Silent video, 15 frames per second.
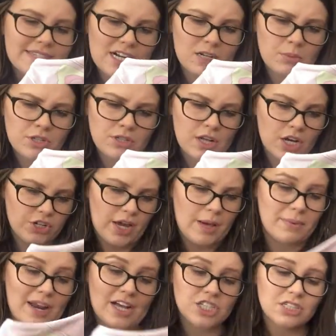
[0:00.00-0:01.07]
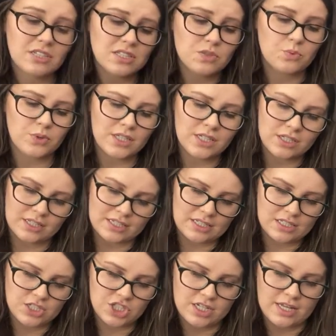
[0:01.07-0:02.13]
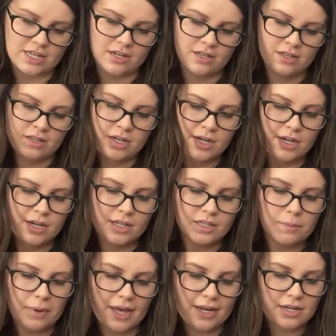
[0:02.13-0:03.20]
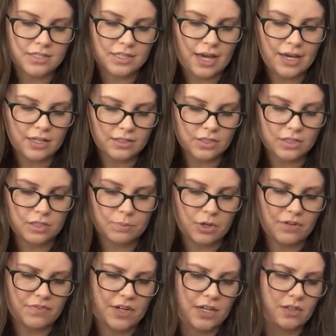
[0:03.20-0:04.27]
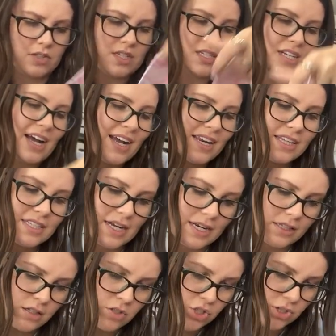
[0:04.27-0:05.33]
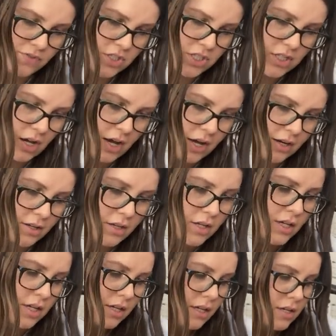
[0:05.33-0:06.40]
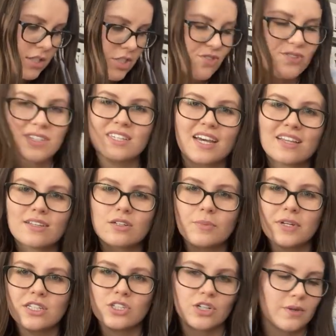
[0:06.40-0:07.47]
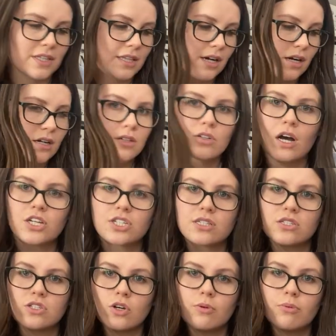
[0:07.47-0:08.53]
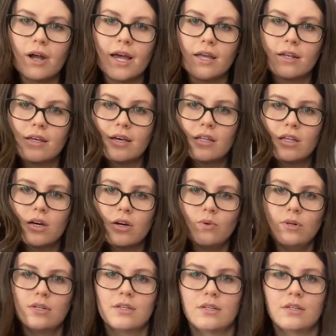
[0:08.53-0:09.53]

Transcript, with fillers: terrible, not great, but actually looks in really good condition. The band is like literally perfect. There's a tiny, tiny little surface dot, surface like a little bit of dirt right there. Gosh, it's so bright. Hello?